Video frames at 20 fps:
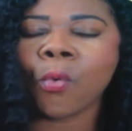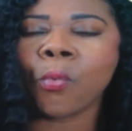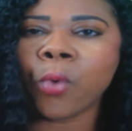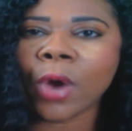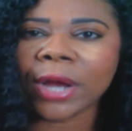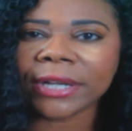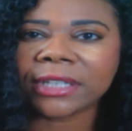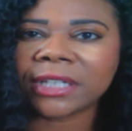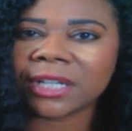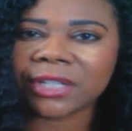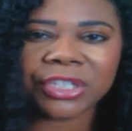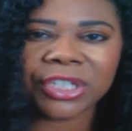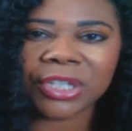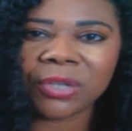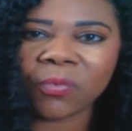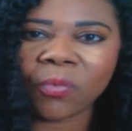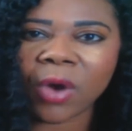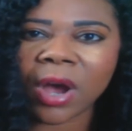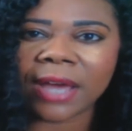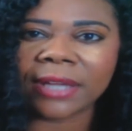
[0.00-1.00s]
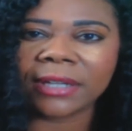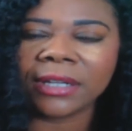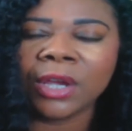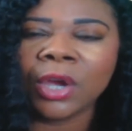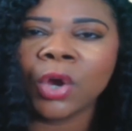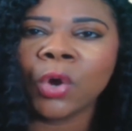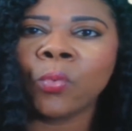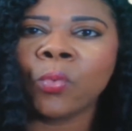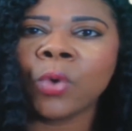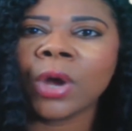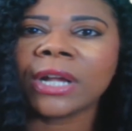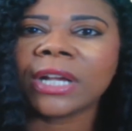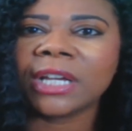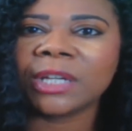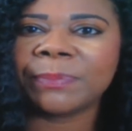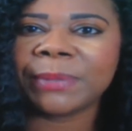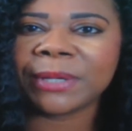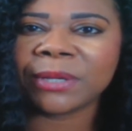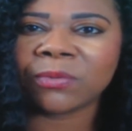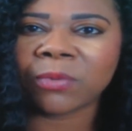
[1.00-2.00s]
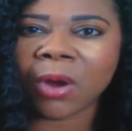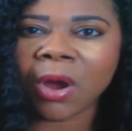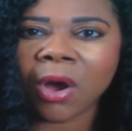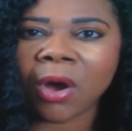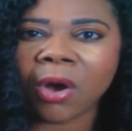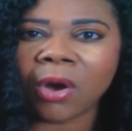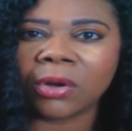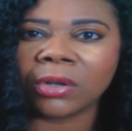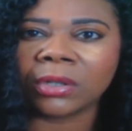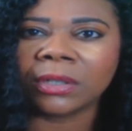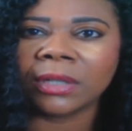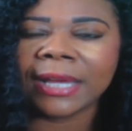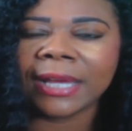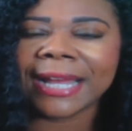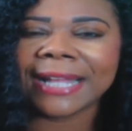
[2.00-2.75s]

What could she want? What could be wrong?